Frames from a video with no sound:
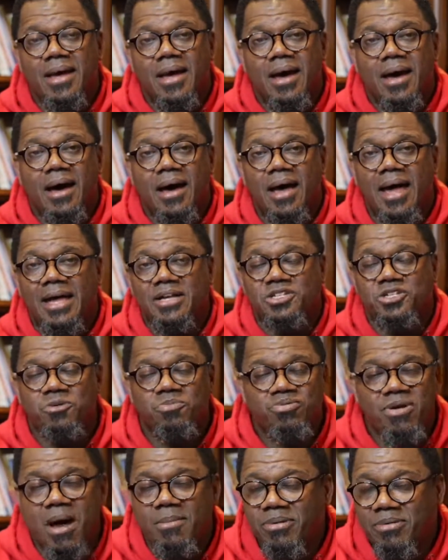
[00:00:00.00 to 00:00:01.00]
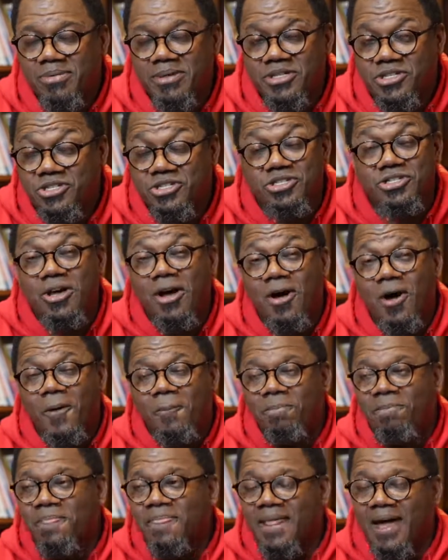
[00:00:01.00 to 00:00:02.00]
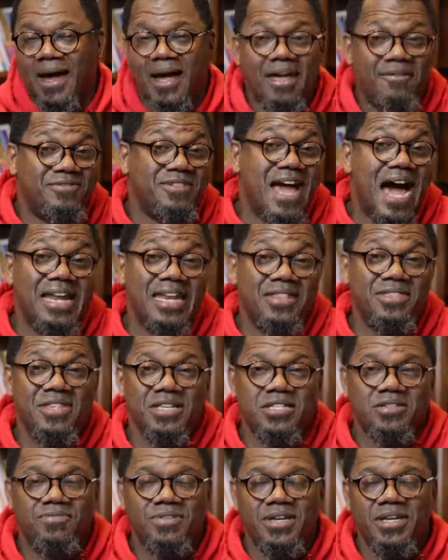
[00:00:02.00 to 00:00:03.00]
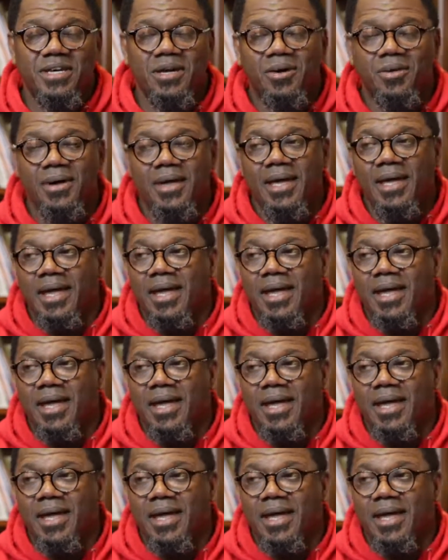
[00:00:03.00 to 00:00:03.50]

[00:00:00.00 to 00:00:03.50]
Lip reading: As you probably saw, if not in this video,